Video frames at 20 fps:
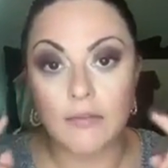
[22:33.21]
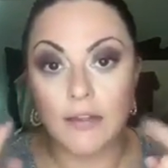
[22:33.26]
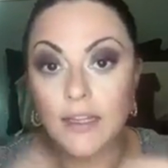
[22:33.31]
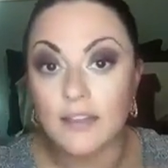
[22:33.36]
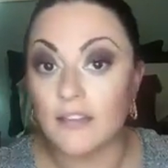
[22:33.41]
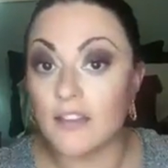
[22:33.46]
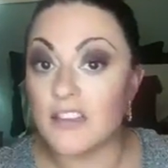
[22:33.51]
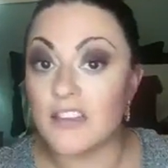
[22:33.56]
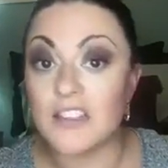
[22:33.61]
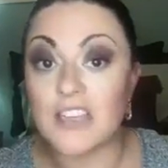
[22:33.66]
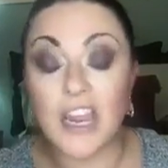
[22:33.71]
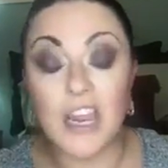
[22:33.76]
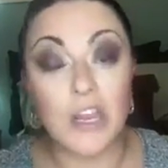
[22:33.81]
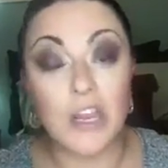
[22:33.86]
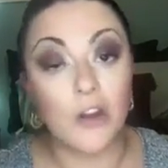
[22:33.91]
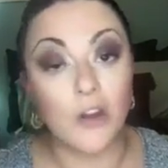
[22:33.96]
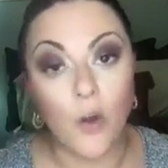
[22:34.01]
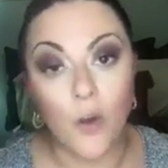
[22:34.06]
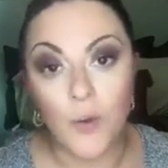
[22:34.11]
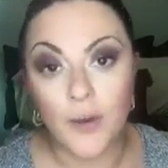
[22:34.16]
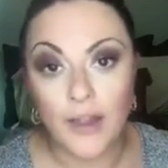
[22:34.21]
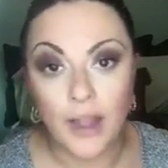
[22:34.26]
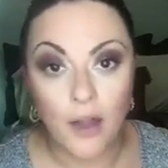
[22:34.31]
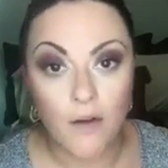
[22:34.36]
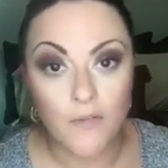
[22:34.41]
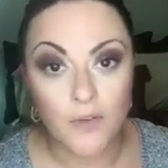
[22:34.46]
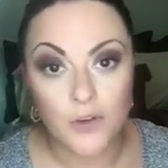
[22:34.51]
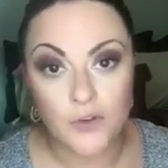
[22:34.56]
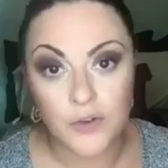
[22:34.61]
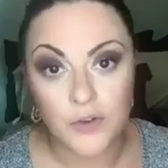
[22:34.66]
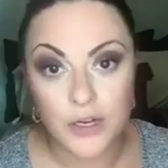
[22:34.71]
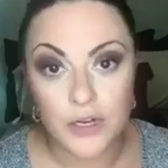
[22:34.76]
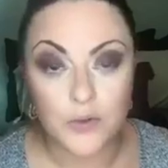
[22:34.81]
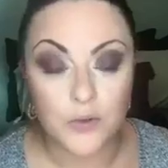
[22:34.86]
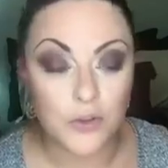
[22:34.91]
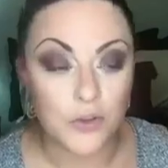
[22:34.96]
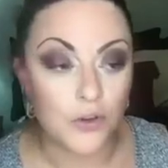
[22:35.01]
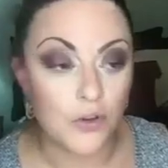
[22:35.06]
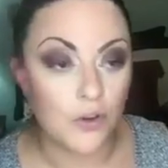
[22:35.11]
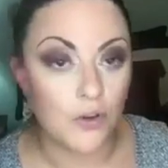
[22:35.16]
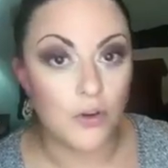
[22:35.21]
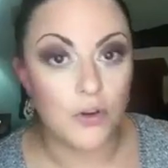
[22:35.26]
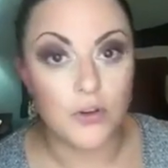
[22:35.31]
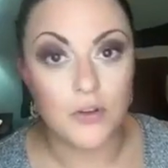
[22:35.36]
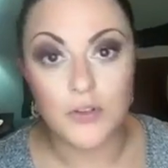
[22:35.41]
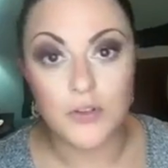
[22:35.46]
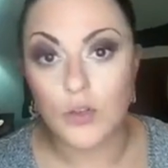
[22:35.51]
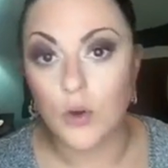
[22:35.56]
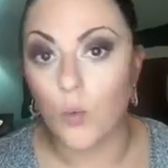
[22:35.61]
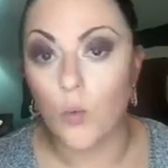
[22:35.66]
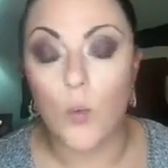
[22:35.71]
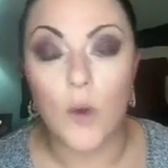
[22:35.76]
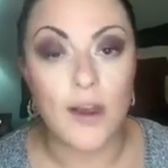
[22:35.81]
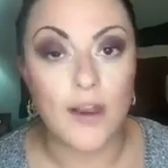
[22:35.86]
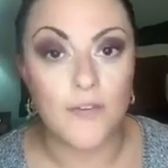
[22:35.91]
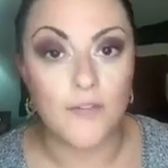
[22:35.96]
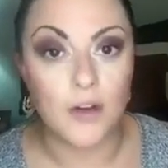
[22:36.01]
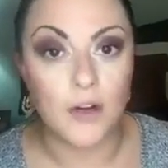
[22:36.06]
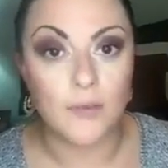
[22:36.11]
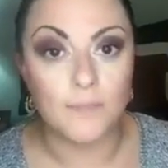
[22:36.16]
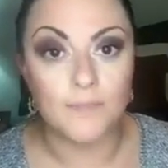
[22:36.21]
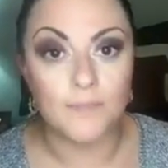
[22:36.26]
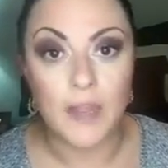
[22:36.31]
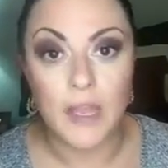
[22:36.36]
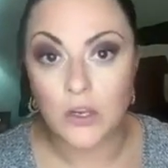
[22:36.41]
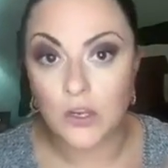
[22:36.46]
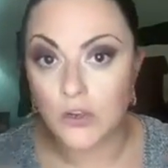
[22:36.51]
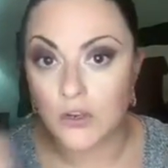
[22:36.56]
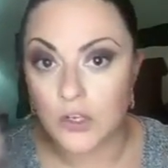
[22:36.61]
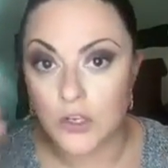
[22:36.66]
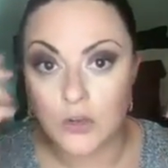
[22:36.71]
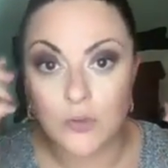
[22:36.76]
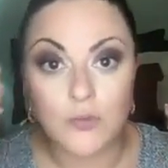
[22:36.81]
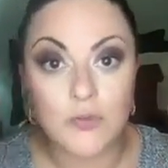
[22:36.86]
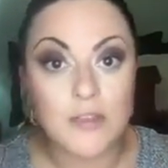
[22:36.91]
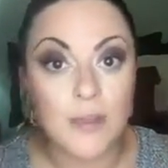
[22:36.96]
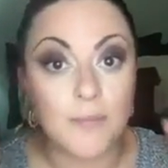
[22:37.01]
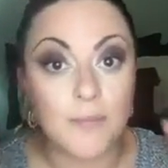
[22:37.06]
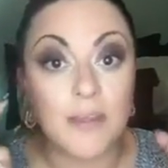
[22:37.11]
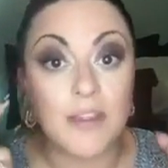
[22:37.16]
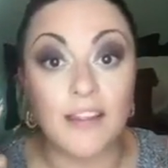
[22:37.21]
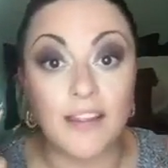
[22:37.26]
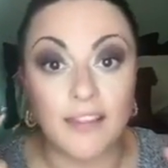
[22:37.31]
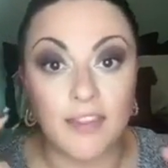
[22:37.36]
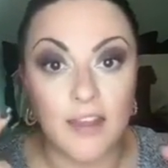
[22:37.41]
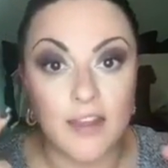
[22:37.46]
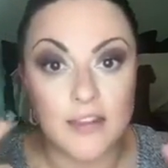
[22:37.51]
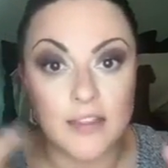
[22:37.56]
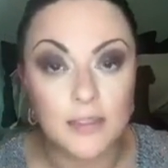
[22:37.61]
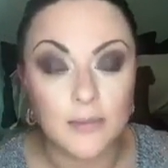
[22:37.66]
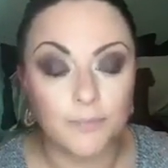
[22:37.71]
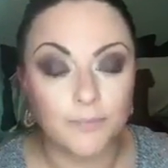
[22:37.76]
like let's say you're going out for drinks with the girls or whatever, and you do something like this,